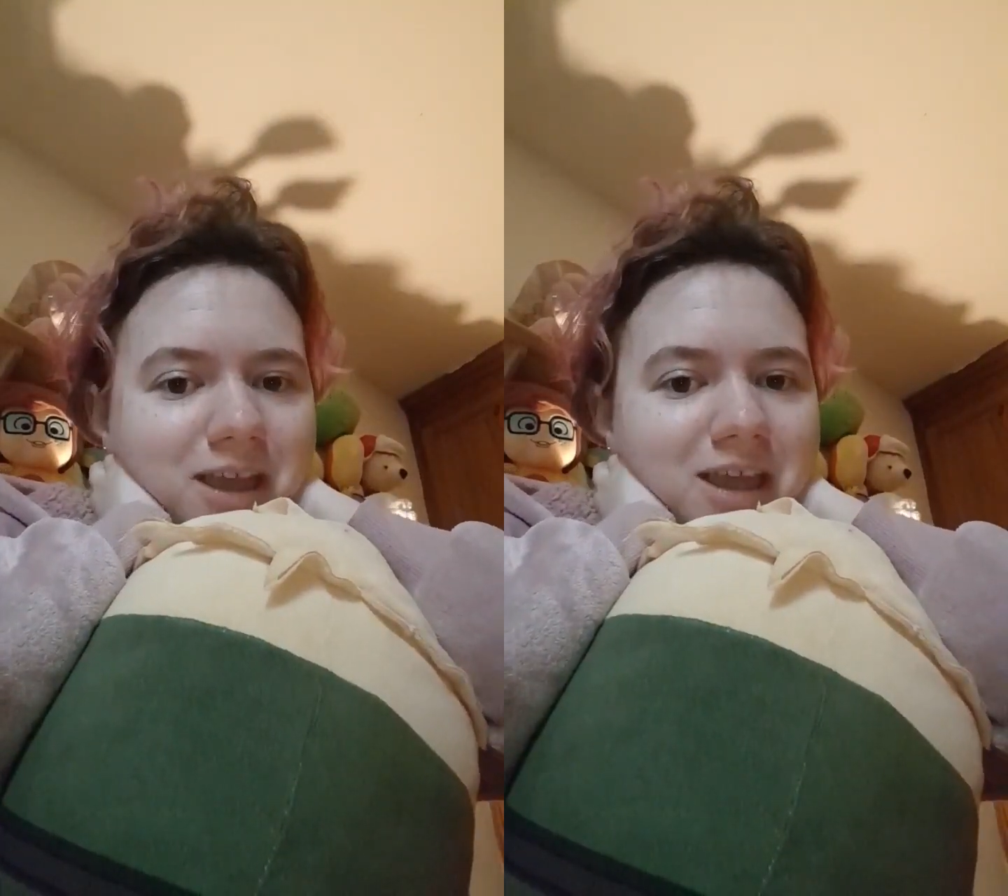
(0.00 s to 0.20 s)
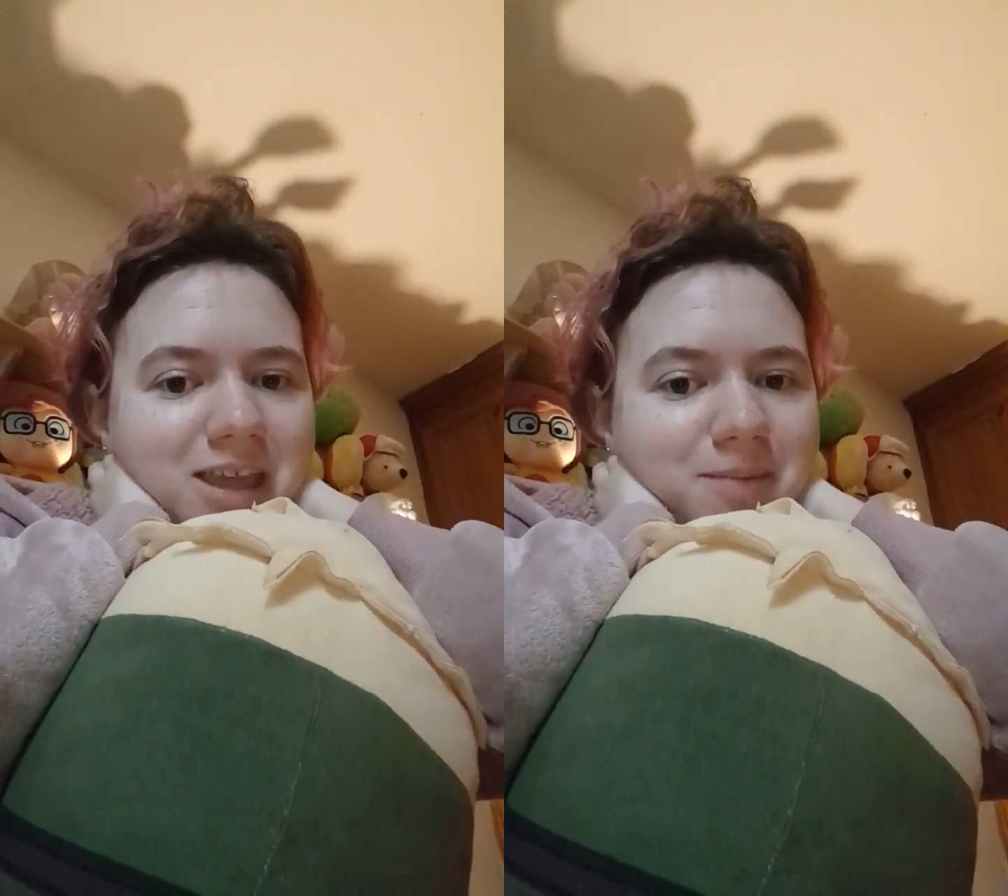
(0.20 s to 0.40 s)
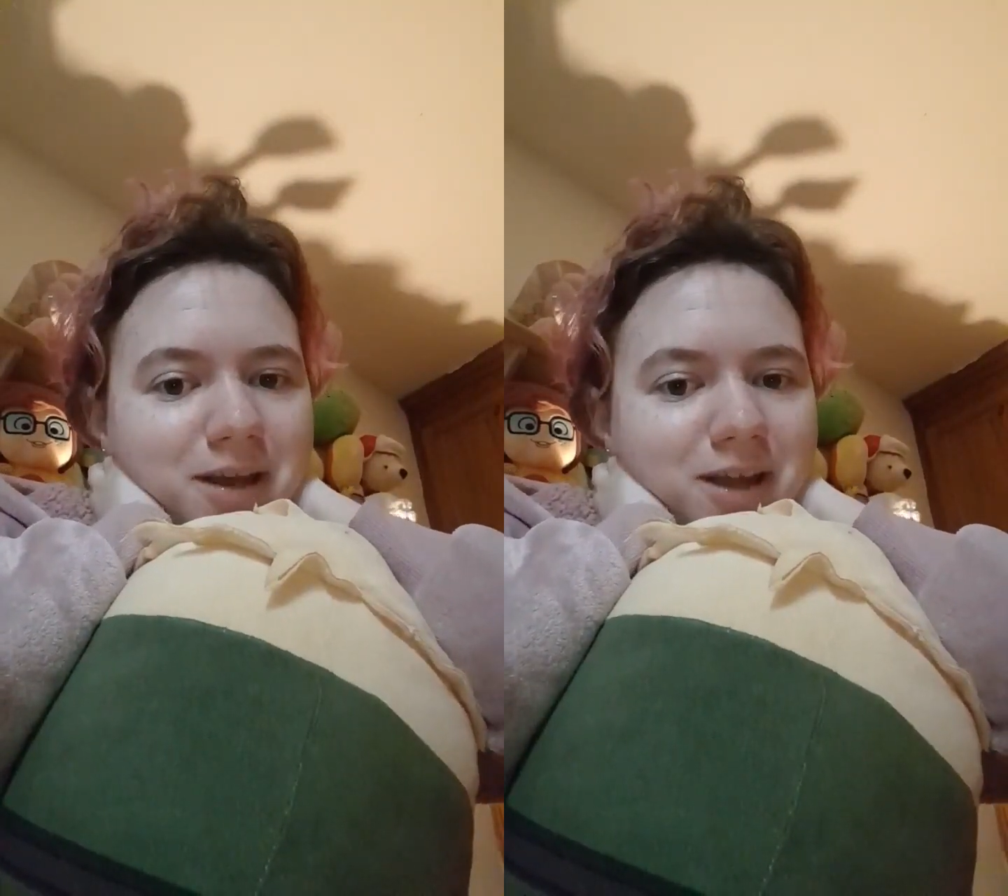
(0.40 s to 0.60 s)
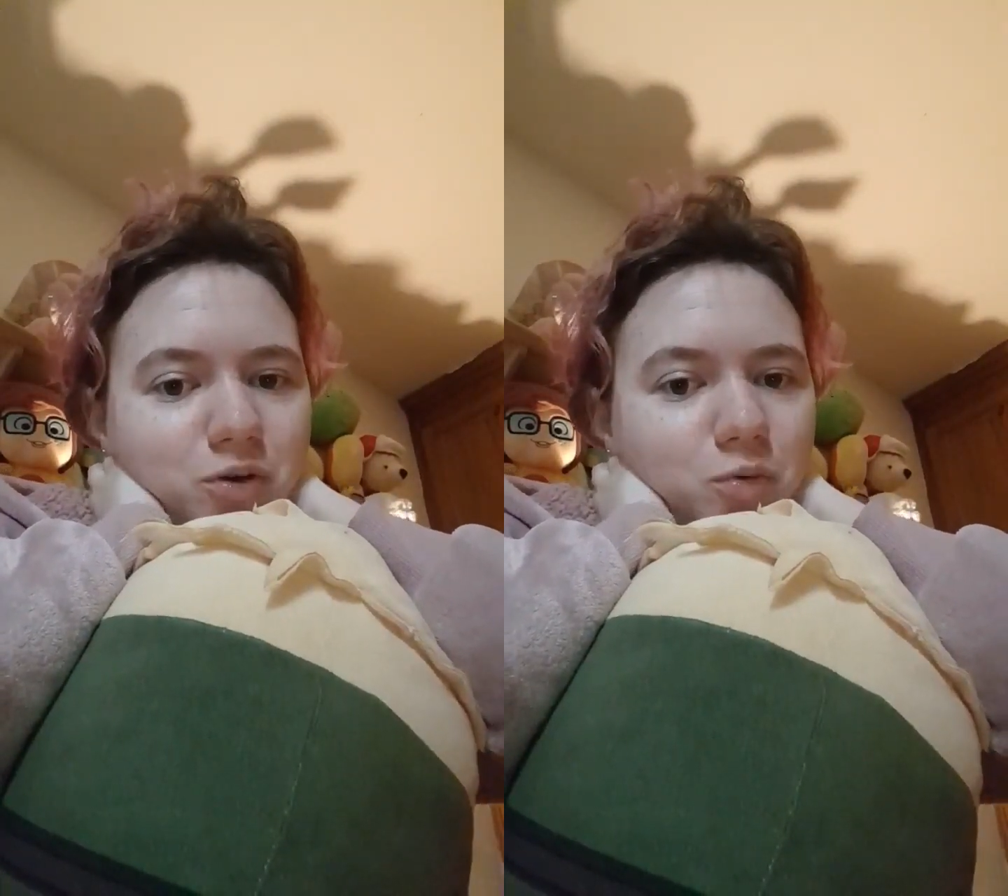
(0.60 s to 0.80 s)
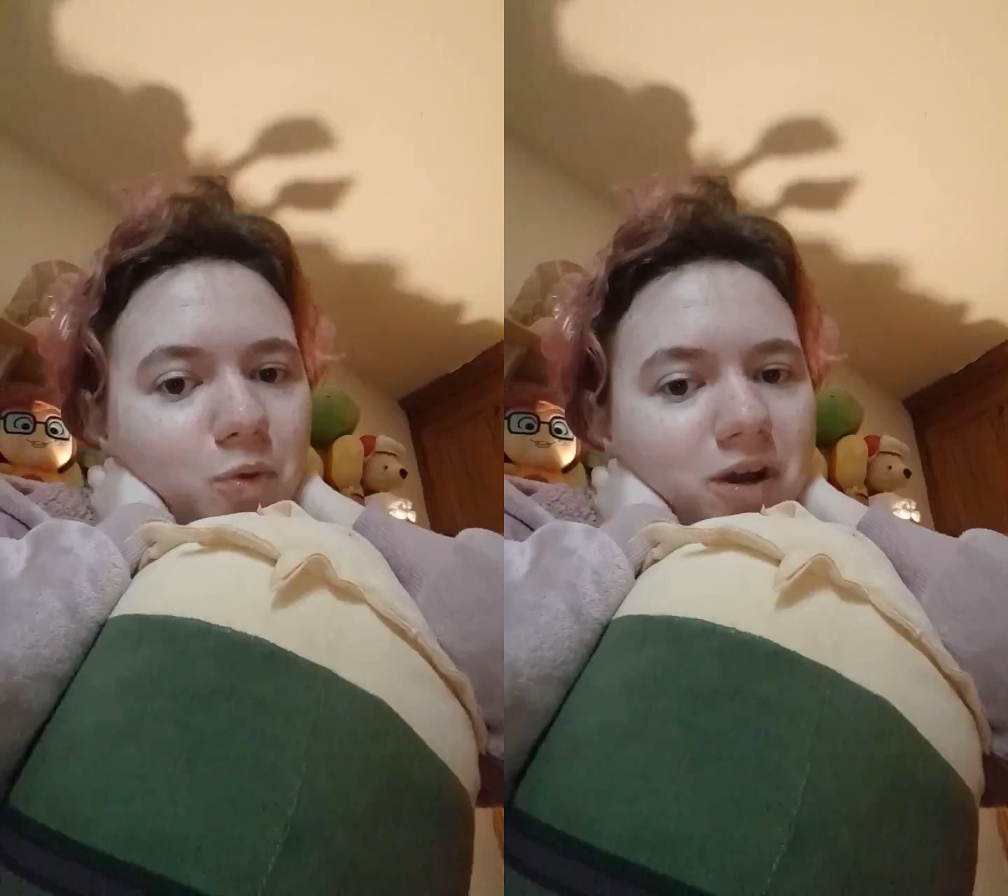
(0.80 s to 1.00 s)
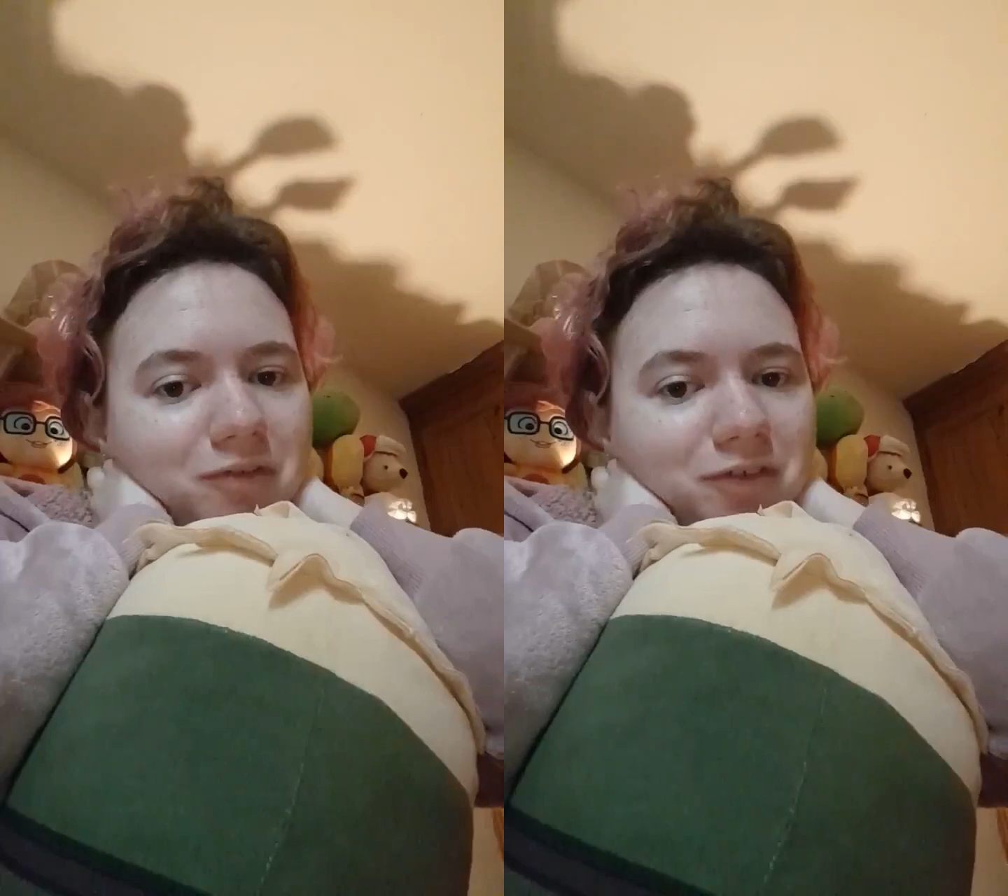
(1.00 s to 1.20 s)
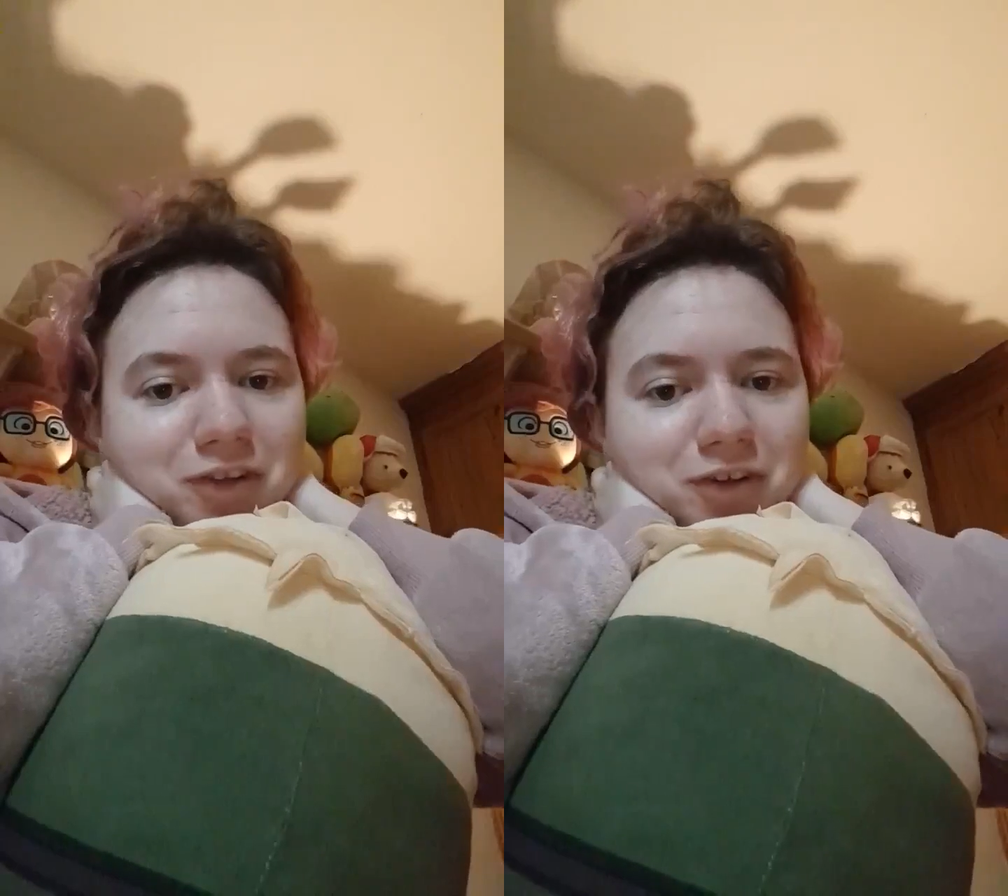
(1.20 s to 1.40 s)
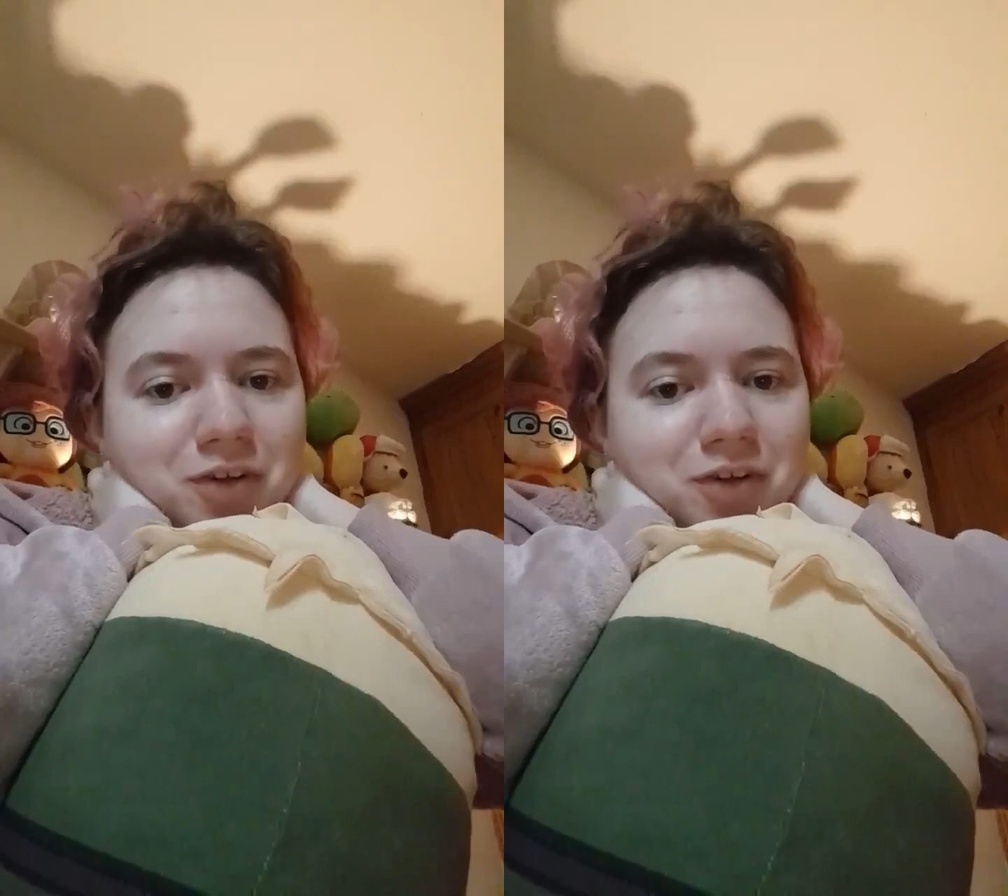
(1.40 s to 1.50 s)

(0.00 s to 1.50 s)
eBay or whatever.